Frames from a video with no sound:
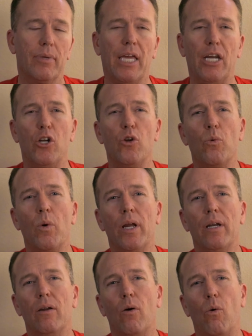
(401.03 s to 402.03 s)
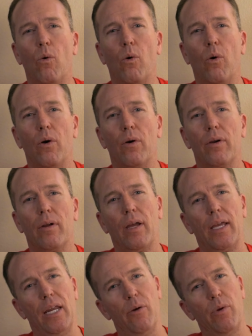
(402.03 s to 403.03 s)
get a new one or
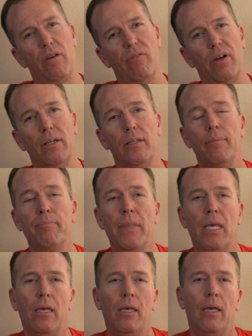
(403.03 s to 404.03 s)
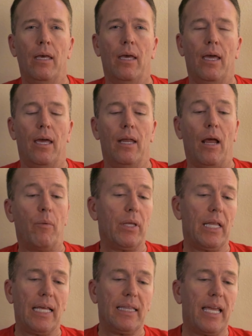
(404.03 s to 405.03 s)
get a refund. And I
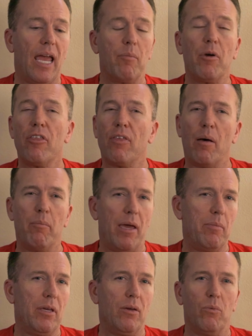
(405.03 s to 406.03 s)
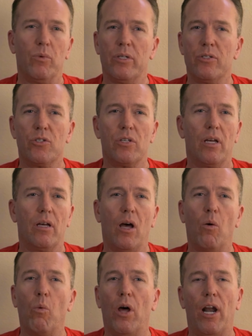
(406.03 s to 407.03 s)
really liked the camera. I thought maybe it was uh,
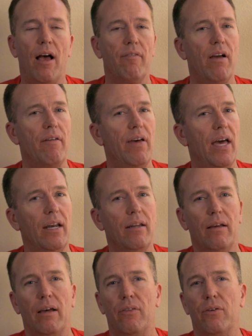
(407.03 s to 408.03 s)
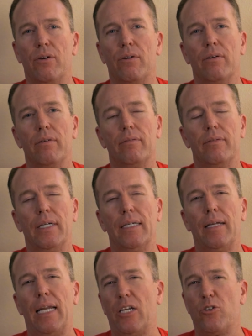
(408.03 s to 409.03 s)
a one-off. I've had other
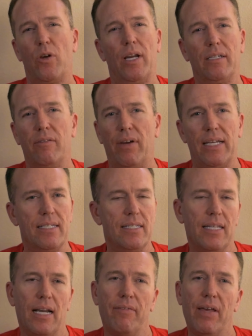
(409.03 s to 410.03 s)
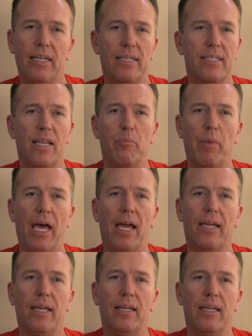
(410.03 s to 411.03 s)
uh, electronic devices that I've had to send
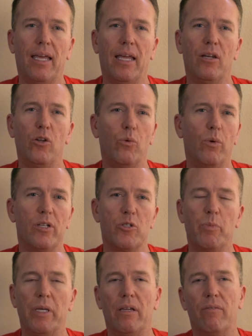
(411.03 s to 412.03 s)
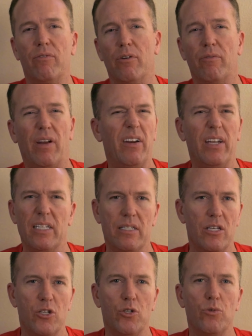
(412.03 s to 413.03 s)
back and get new ones for
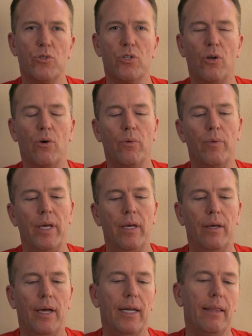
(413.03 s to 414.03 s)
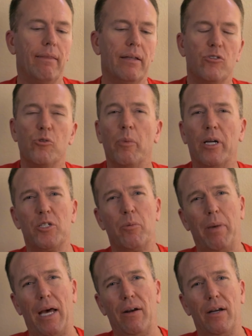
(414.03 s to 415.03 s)
various issues, so I didn't think too much
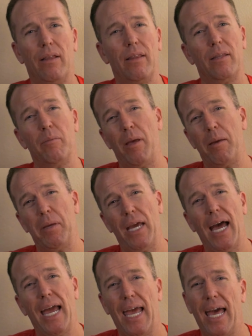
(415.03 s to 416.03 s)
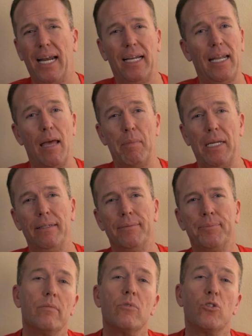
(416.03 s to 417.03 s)
about it other than maybe I had a lemon.
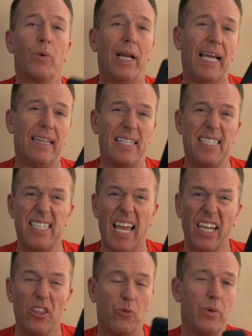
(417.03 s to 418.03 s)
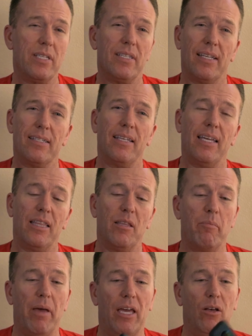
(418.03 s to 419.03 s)
So when I got the second 360 in
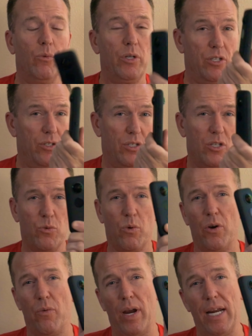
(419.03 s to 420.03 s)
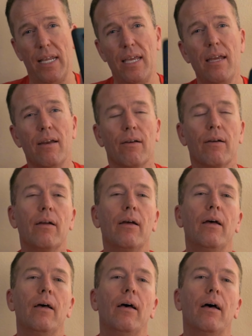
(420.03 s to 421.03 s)
the mail, which is this one right here,
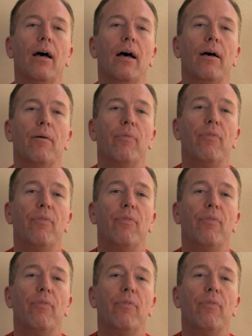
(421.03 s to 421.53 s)
uh,